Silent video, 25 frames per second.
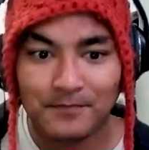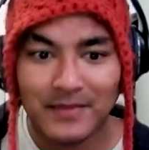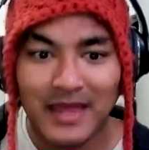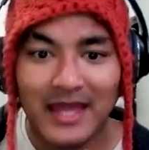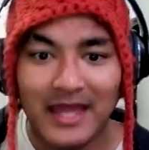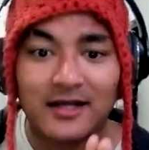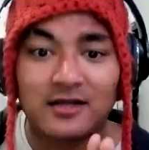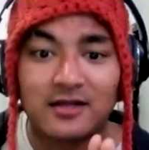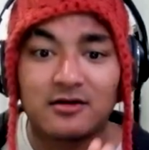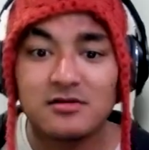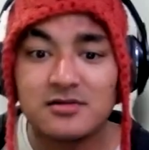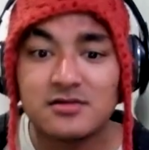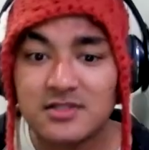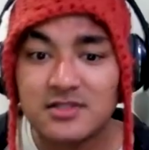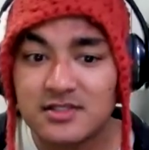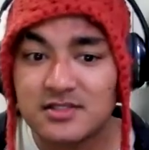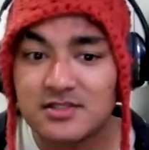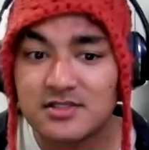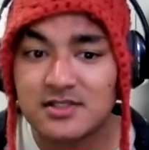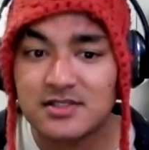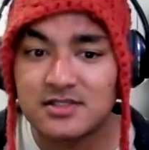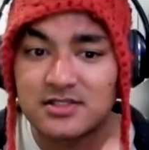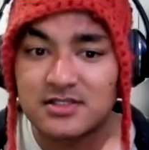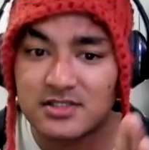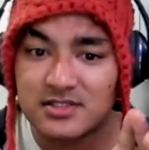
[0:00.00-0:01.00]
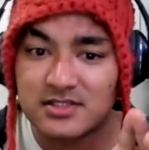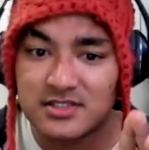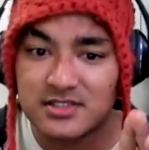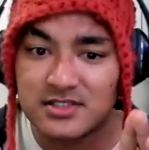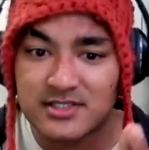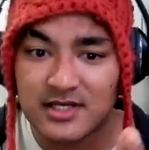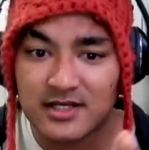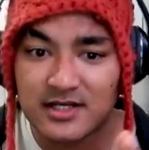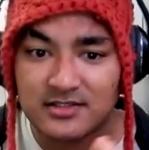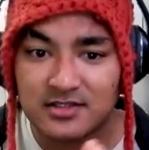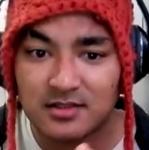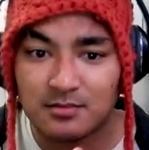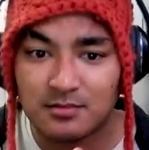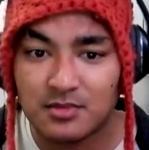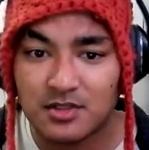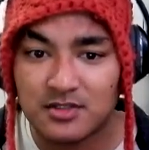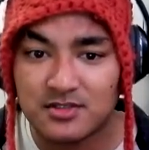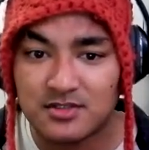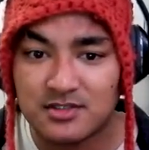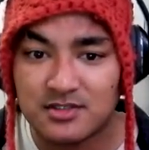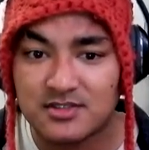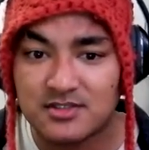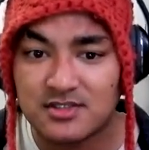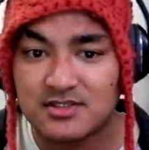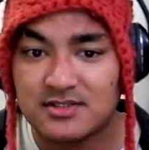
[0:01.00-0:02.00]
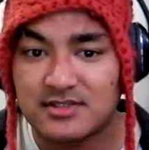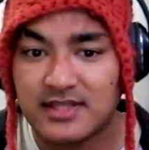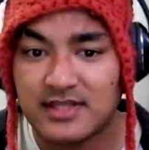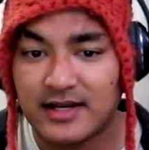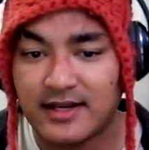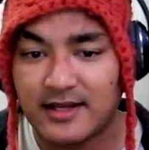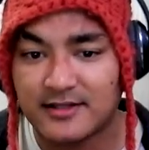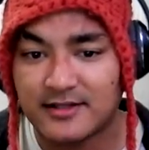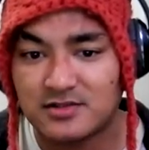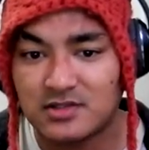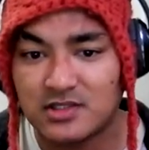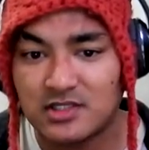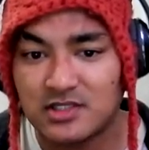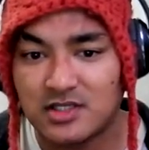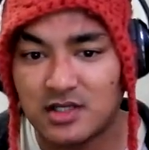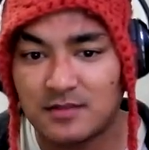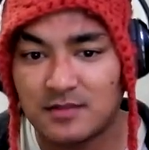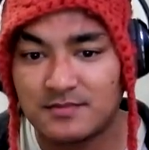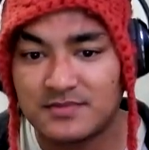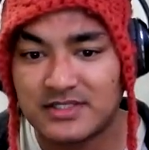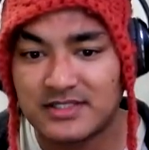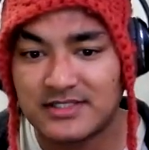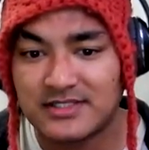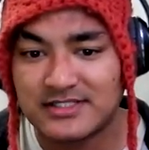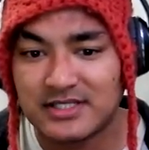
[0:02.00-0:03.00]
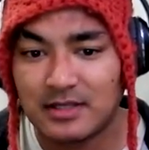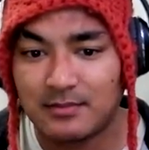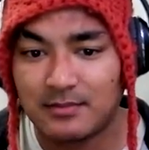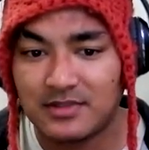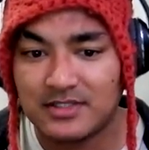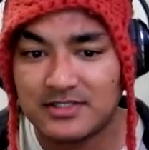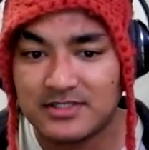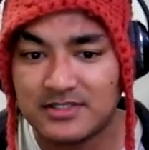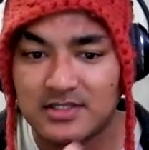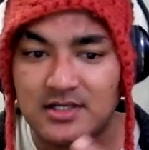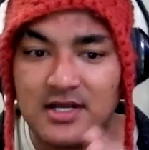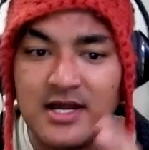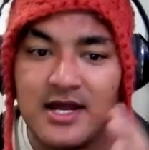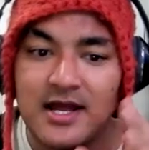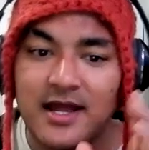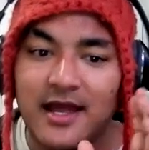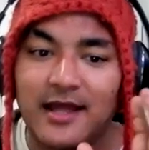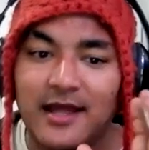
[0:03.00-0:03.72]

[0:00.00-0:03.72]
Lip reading: And conjunctions, so these are some conjunctions that actually comes in examination,